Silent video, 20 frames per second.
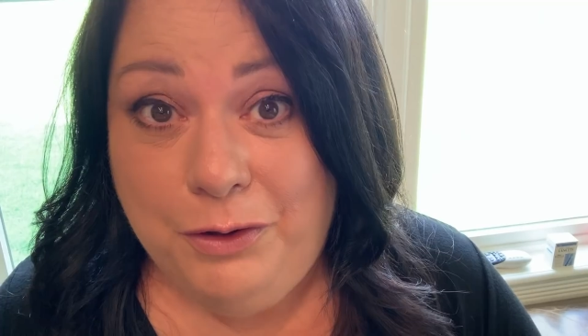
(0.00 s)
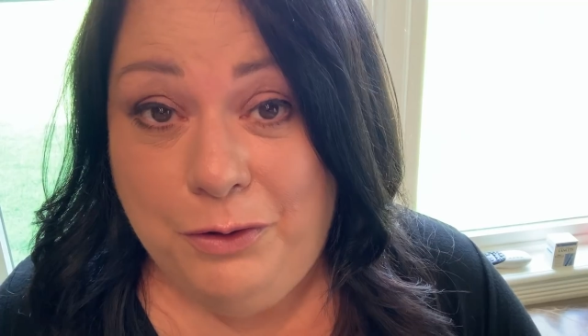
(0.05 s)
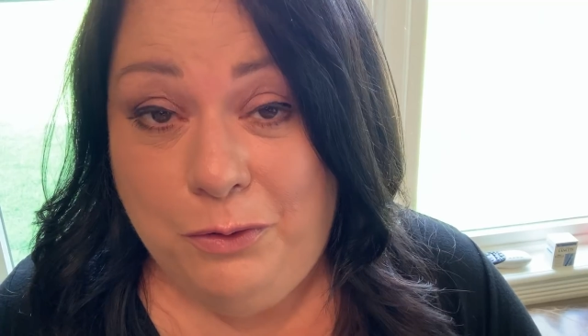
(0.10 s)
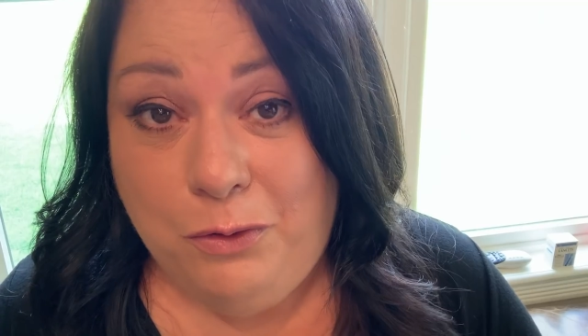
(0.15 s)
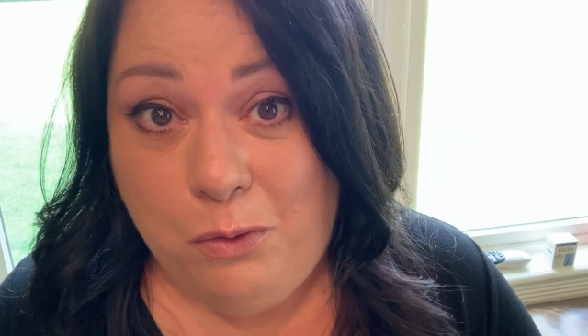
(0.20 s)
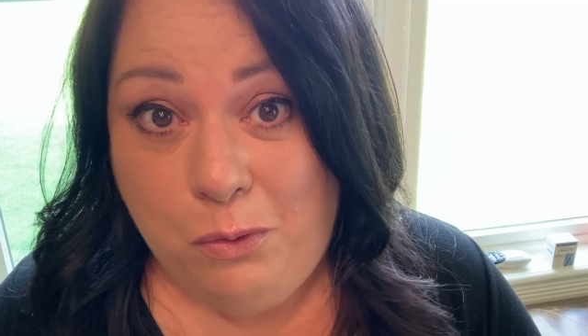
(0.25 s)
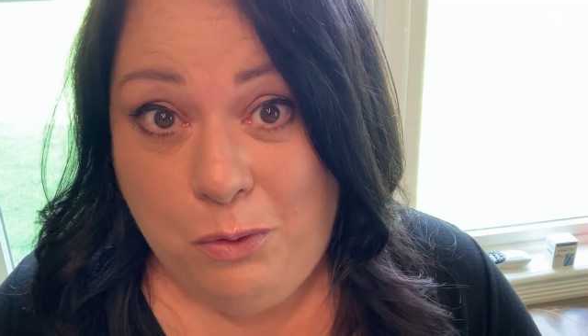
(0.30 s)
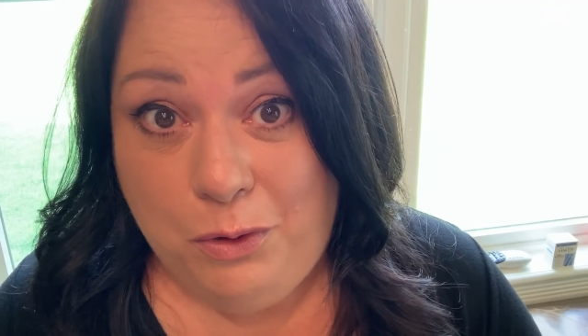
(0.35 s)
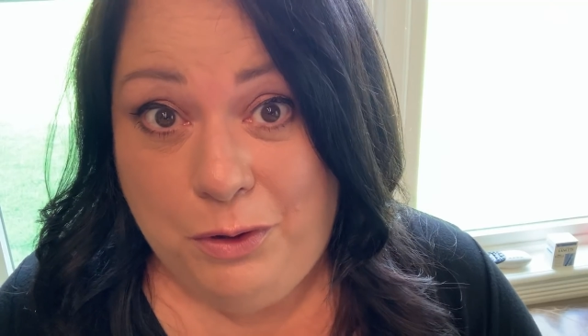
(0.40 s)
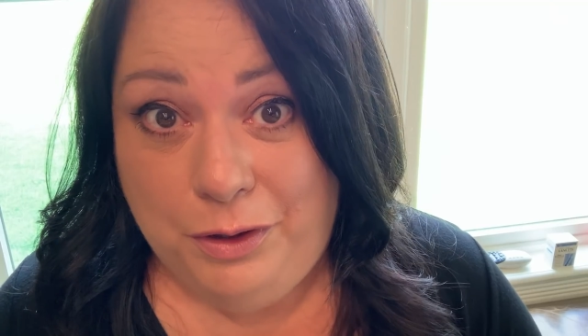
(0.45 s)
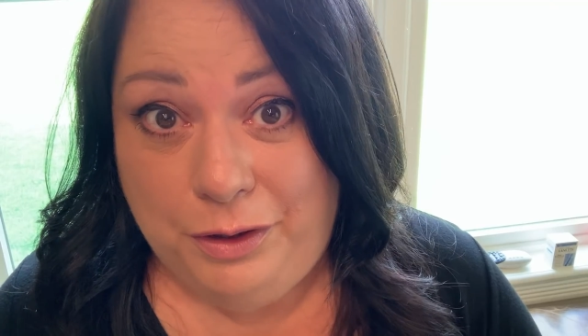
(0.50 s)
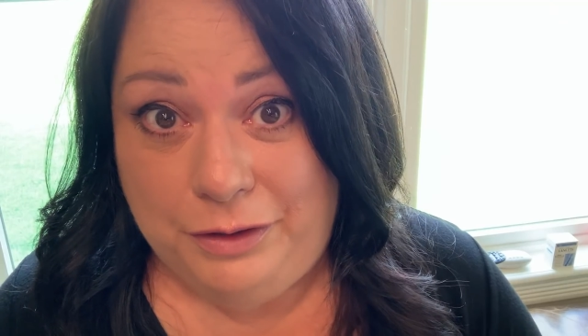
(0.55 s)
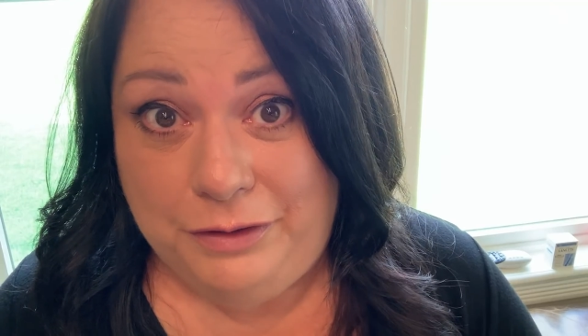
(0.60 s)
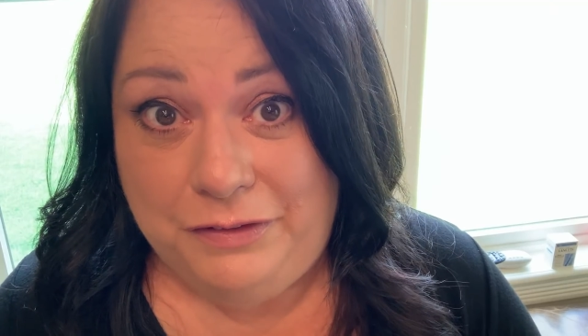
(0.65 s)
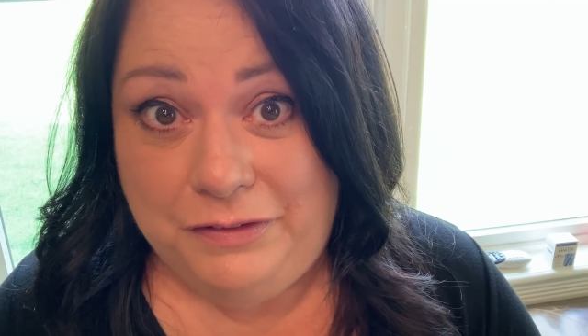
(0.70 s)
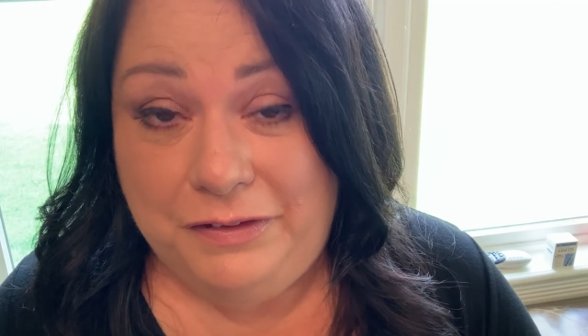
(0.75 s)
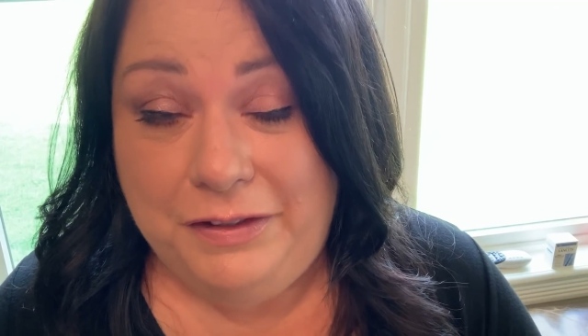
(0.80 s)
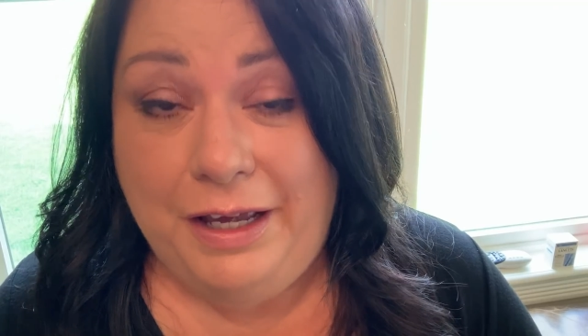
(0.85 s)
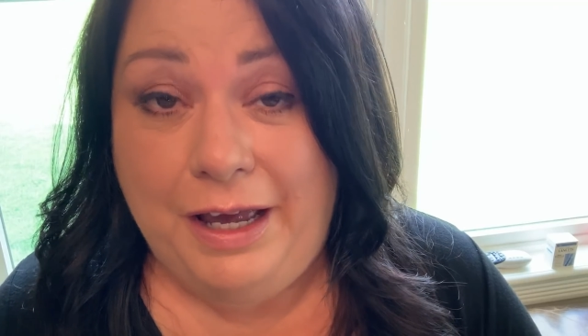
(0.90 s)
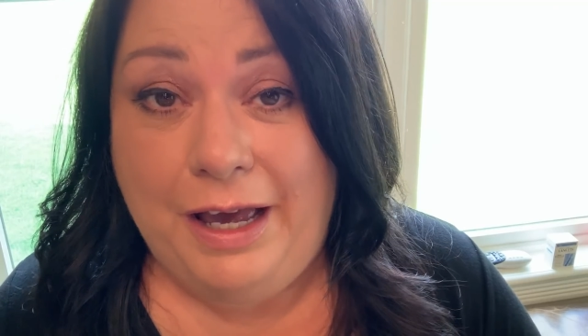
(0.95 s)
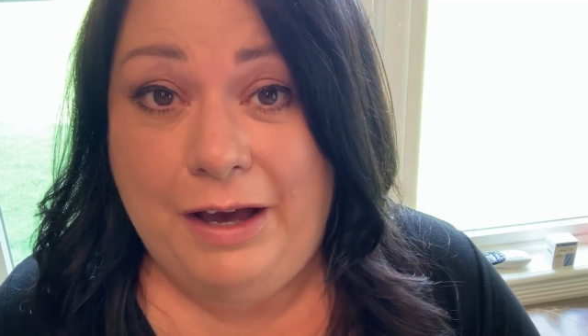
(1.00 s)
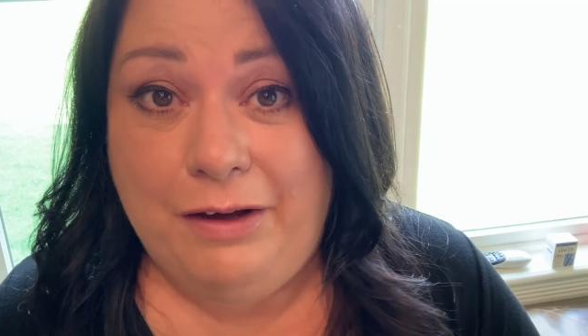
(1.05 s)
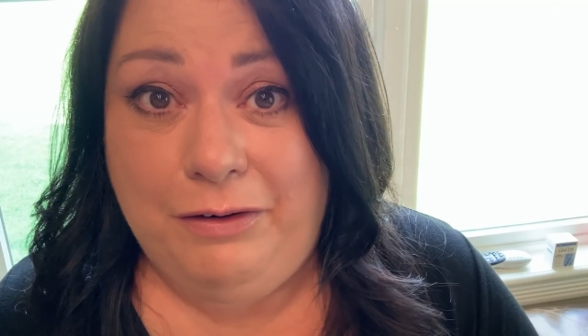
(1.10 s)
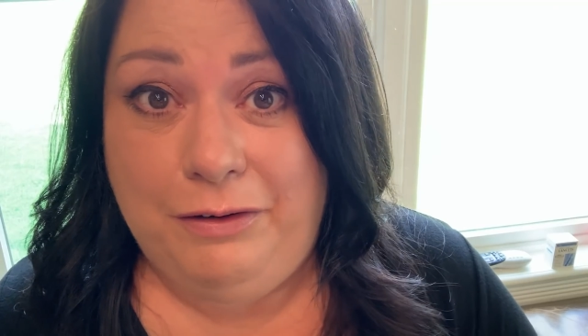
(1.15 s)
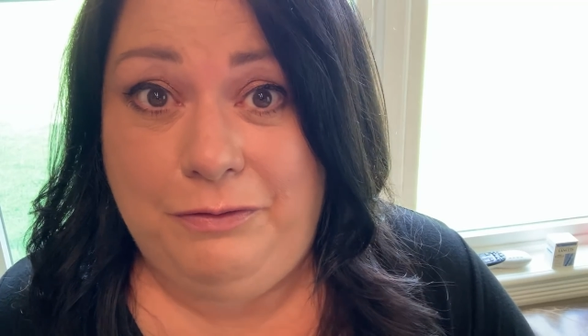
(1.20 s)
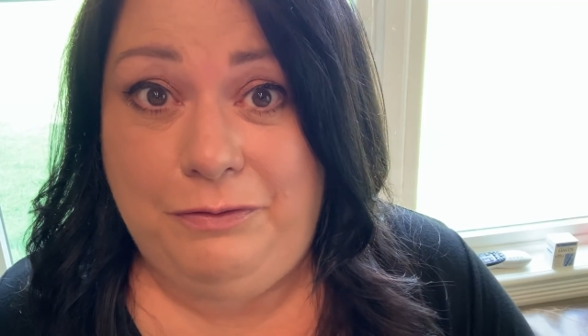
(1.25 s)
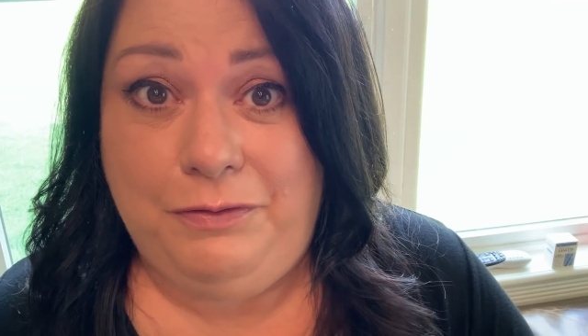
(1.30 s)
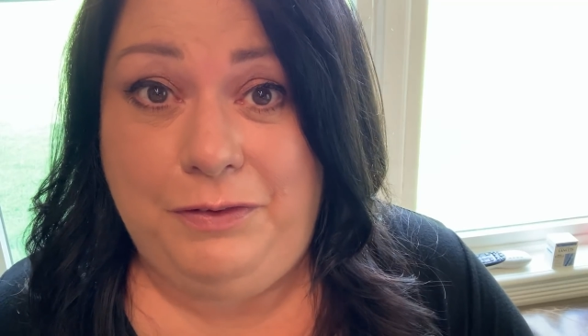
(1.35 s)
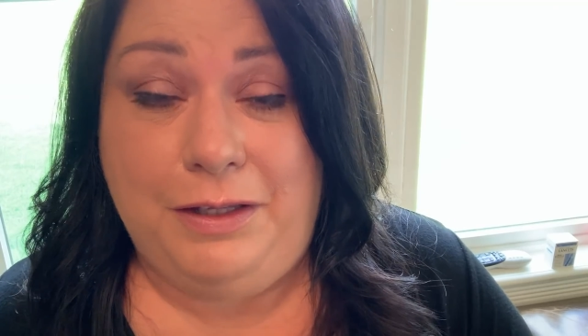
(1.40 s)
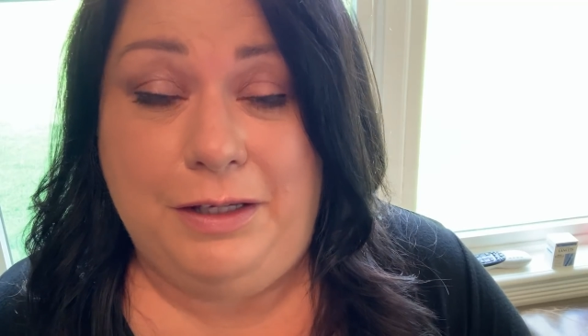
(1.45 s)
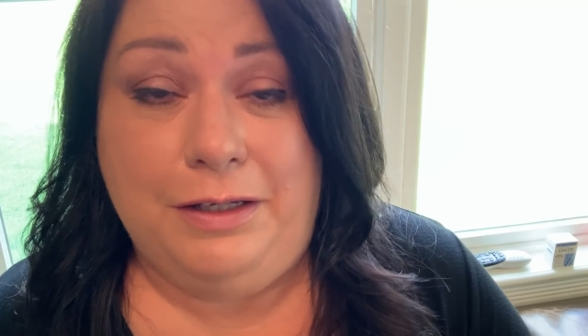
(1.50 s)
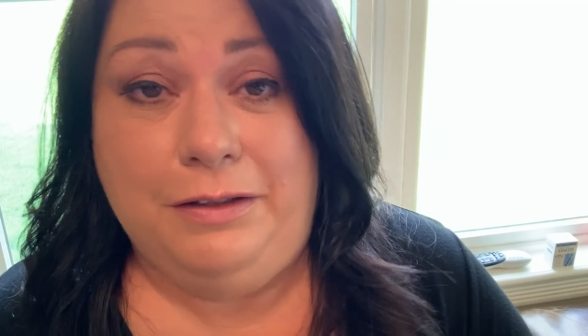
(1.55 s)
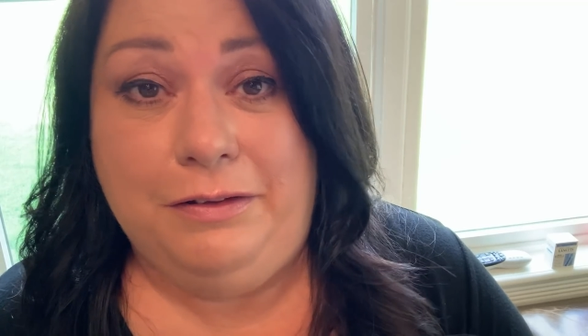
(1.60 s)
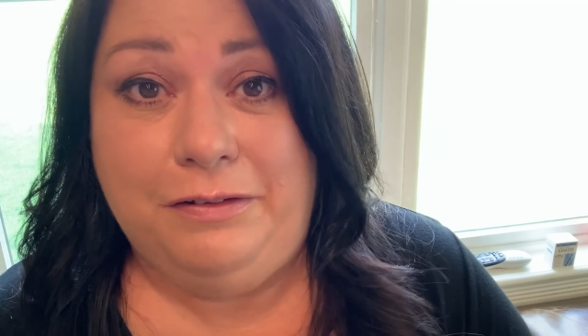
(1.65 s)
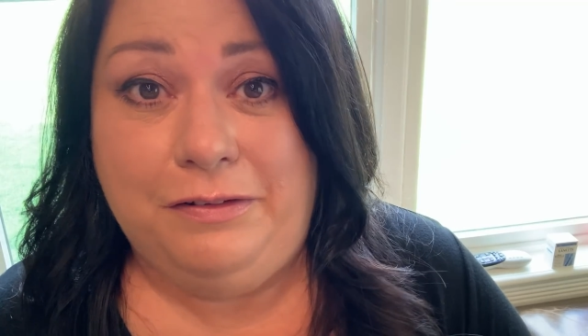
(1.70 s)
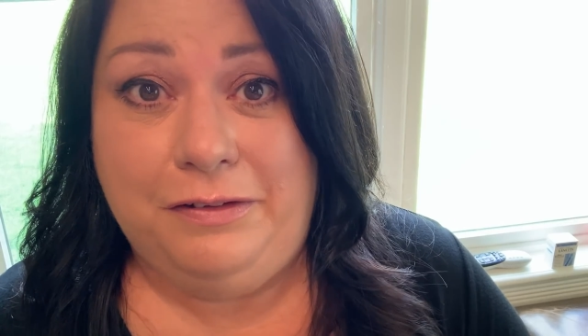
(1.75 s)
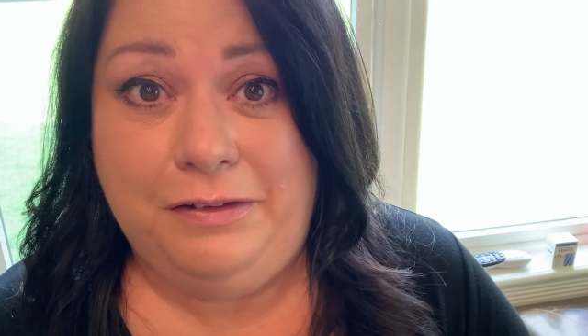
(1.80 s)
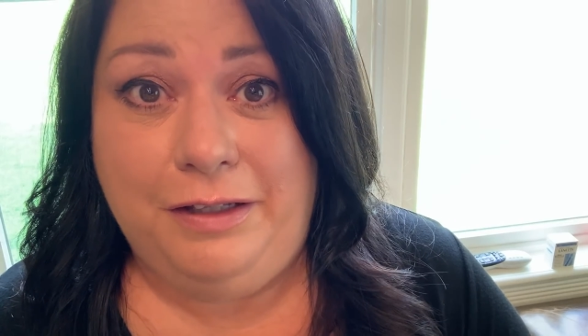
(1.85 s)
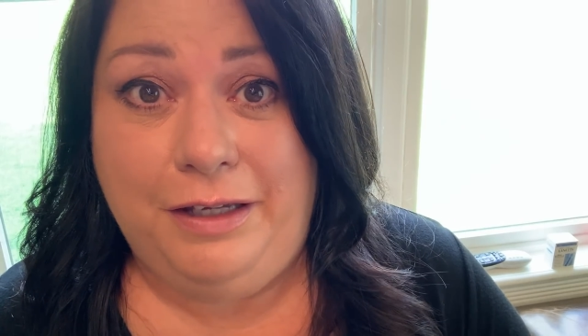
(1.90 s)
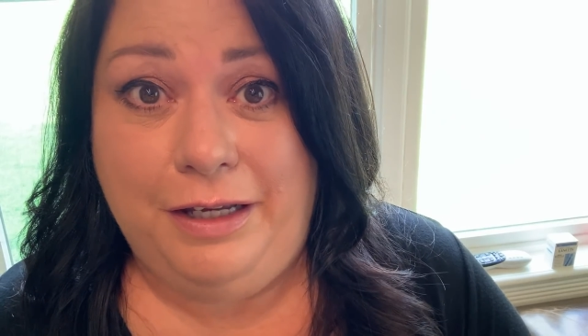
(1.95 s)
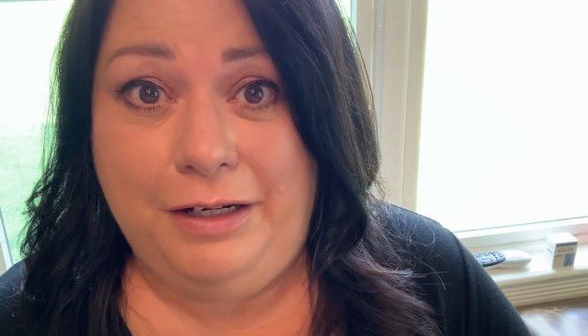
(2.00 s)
quarts out of this,